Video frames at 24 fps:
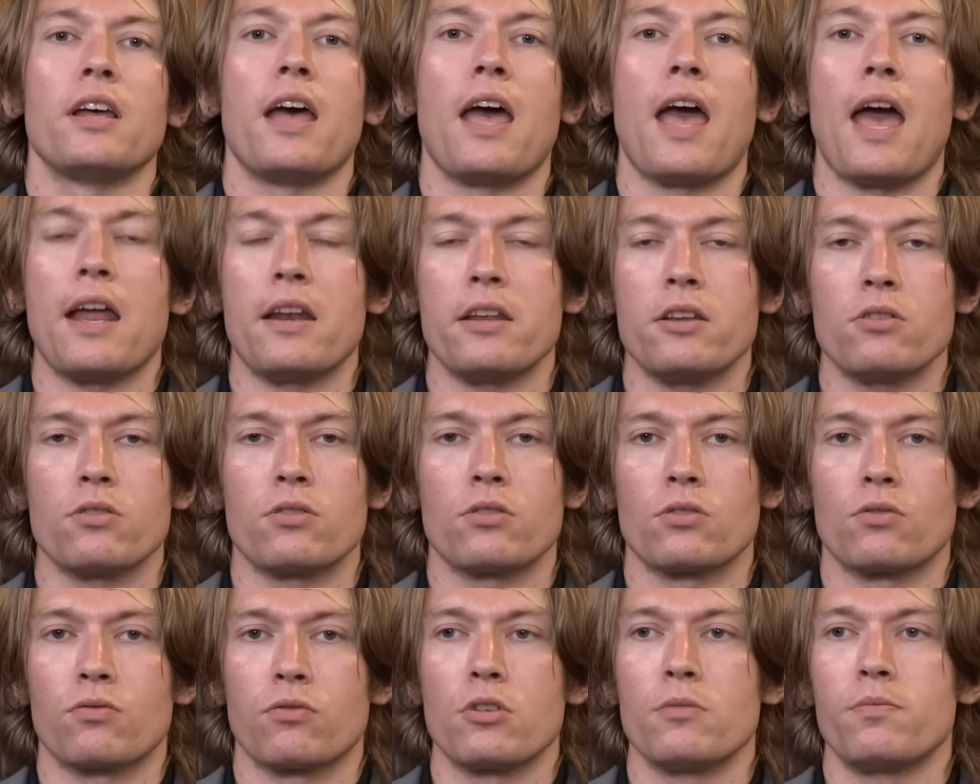any other
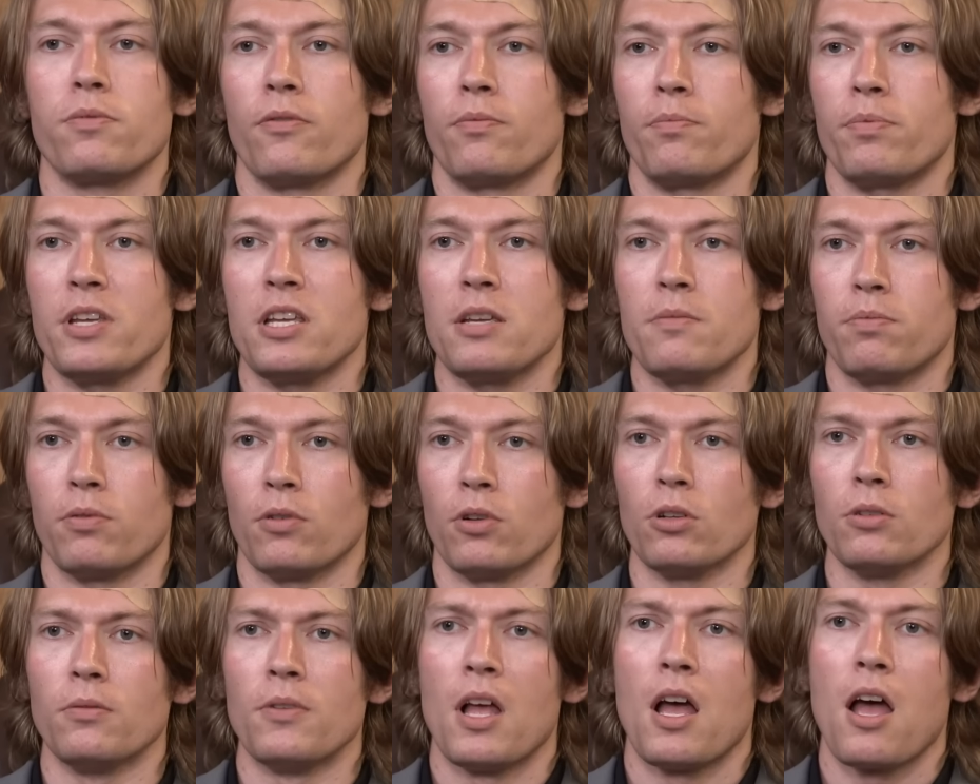group of
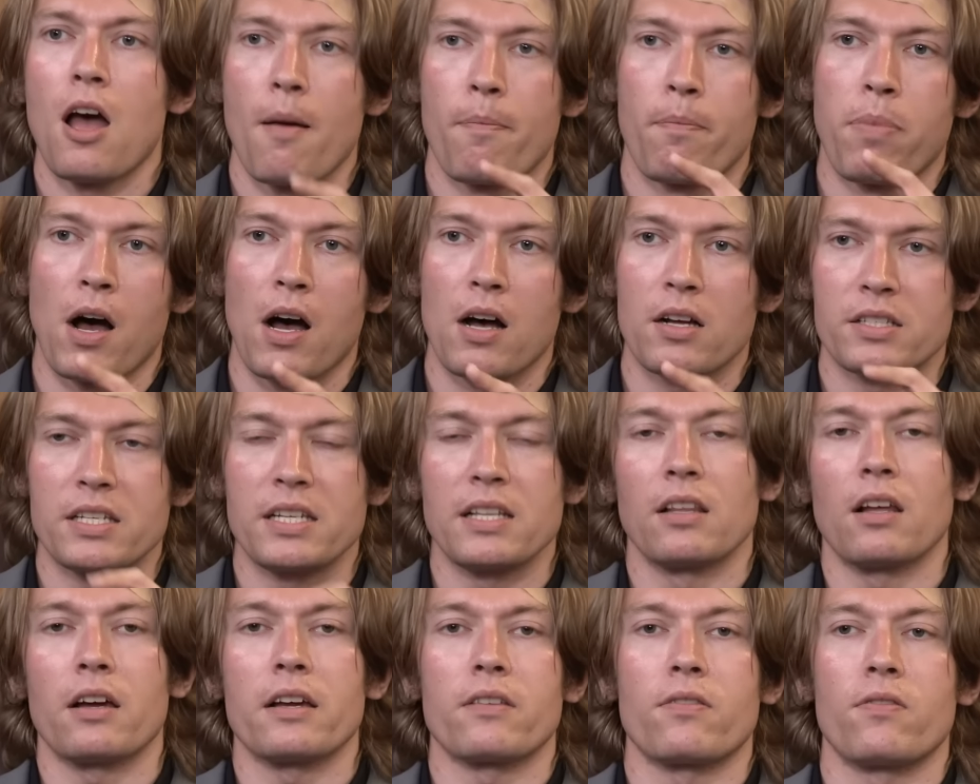people, a party
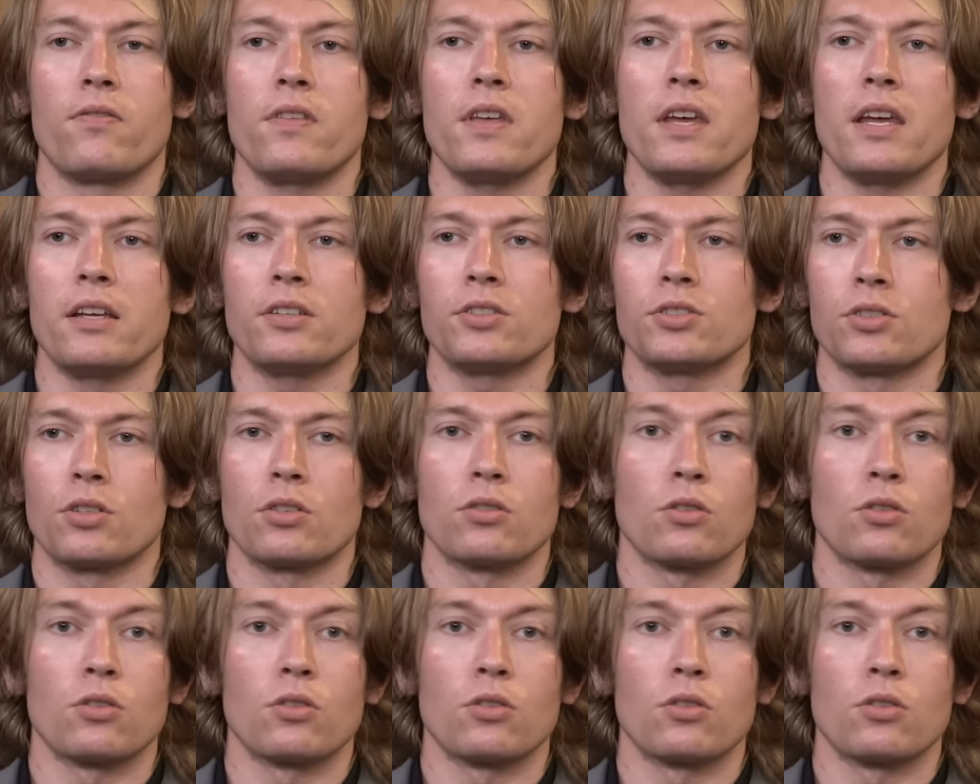like this,